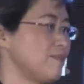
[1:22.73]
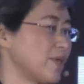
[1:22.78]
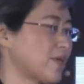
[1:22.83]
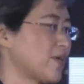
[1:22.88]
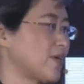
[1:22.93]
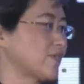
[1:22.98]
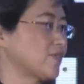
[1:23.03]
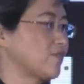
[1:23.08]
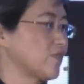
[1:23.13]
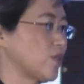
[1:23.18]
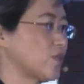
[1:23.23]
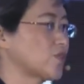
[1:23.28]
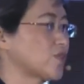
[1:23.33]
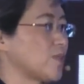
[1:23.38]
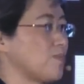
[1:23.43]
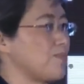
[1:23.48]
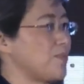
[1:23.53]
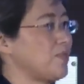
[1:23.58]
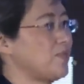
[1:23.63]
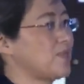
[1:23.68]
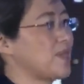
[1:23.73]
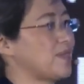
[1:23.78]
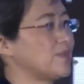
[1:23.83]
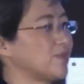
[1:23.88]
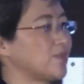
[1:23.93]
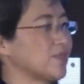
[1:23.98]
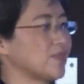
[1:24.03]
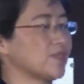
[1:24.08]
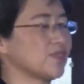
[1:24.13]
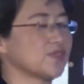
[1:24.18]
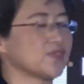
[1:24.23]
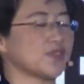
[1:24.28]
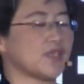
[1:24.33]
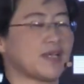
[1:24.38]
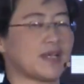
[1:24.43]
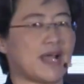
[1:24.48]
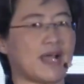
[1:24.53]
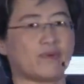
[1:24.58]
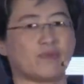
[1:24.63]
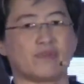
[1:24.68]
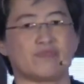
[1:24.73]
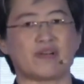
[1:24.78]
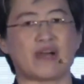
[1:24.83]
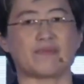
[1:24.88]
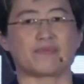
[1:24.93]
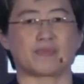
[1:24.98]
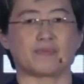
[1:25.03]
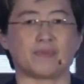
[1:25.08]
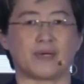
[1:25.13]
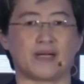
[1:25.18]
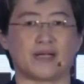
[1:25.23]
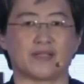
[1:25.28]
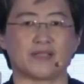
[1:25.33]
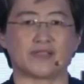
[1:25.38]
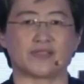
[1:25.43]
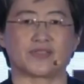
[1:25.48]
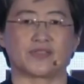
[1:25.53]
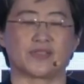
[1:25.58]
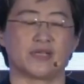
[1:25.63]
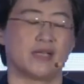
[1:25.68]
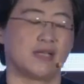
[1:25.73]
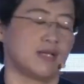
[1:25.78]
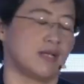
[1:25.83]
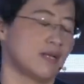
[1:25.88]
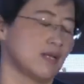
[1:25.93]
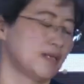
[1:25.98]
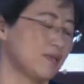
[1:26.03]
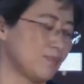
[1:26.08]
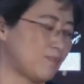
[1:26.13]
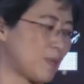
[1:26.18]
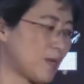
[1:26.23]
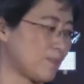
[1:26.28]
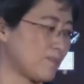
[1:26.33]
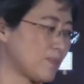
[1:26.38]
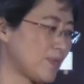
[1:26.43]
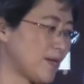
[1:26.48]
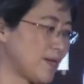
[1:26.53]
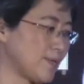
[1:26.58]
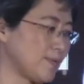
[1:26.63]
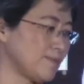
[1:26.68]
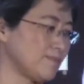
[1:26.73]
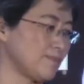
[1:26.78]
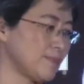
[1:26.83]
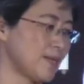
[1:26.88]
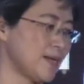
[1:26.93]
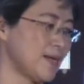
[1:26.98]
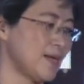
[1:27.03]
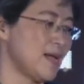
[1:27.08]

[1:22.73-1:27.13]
because of those compute engines and how we've optimized the pipeline.